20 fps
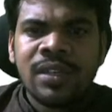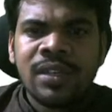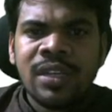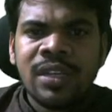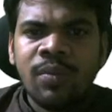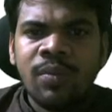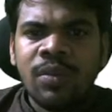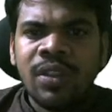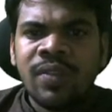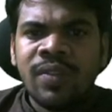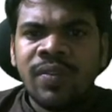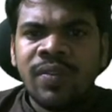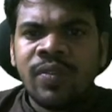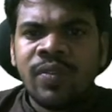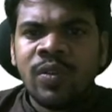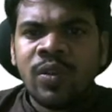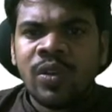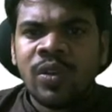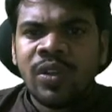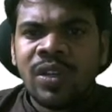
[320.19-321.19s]
Come to the fifth
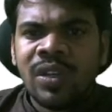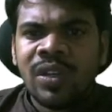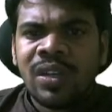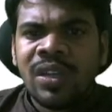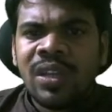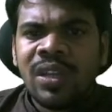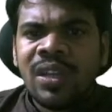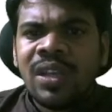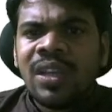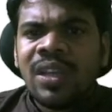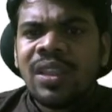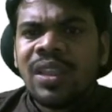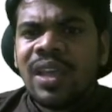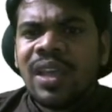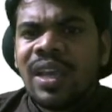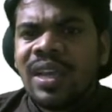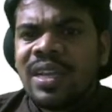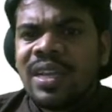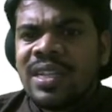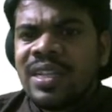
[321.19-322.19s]
question. The
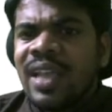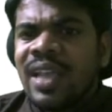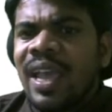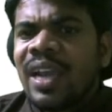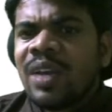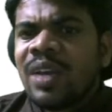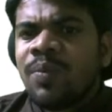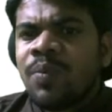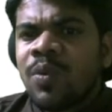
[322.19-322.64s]
exact